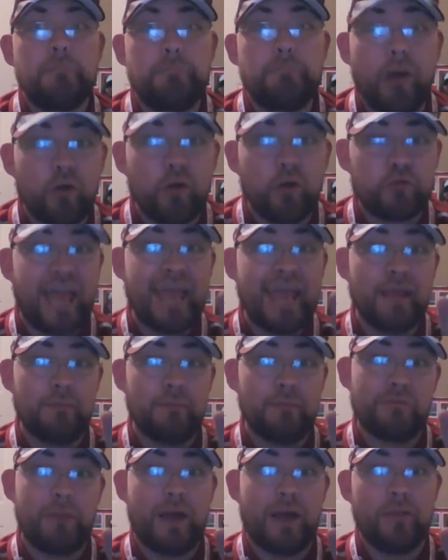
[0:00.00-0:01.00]
Both
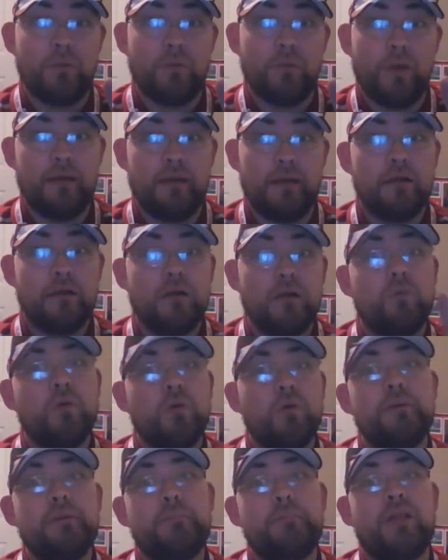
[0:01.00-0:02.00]
games, by the way,
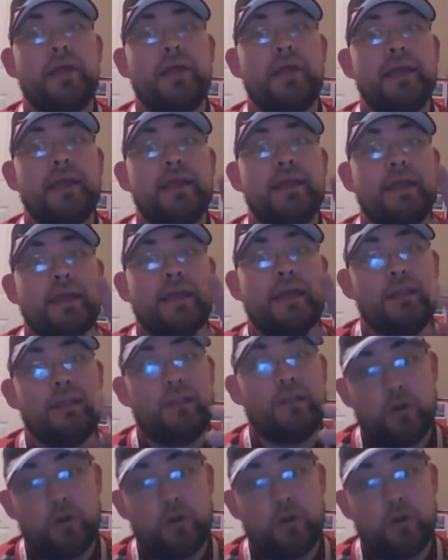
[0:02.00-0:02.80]
will be played in